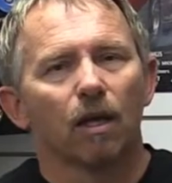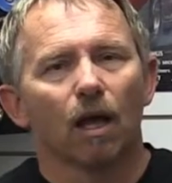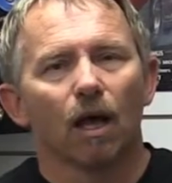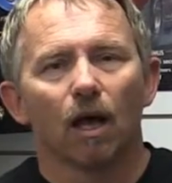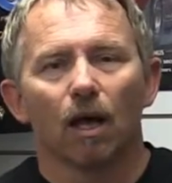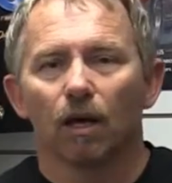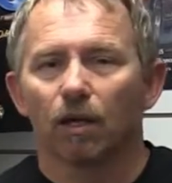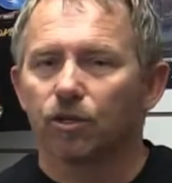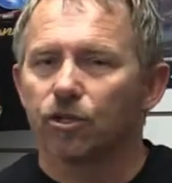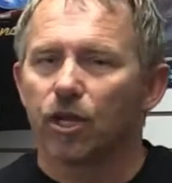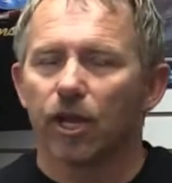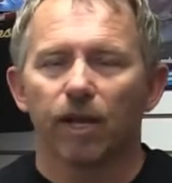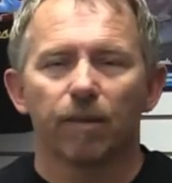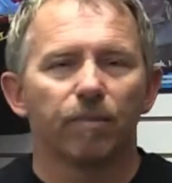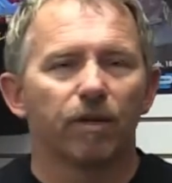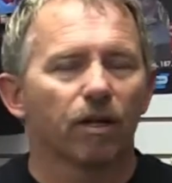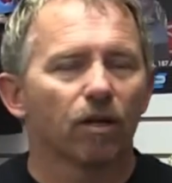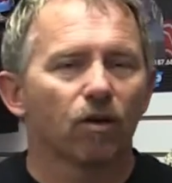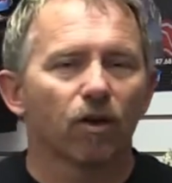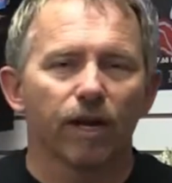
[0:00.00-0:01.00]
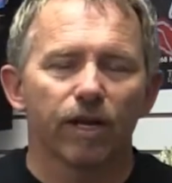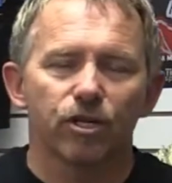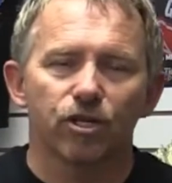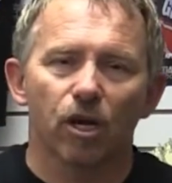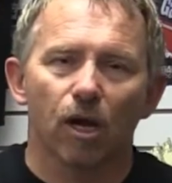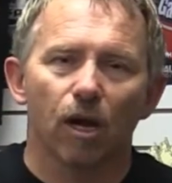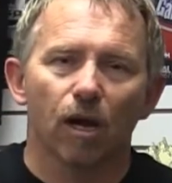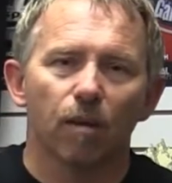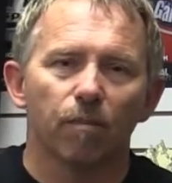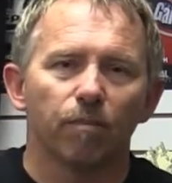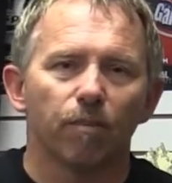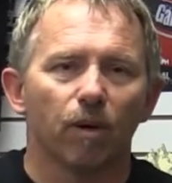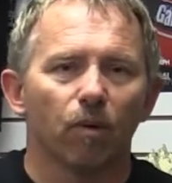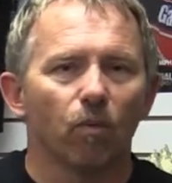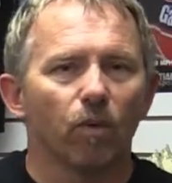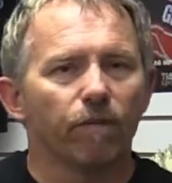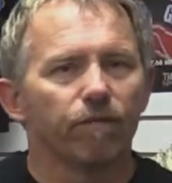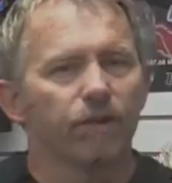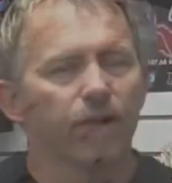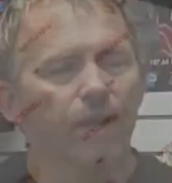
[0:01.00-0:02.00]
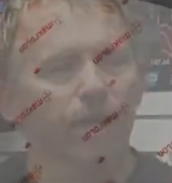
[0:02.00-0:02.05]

JM did a great job, but we've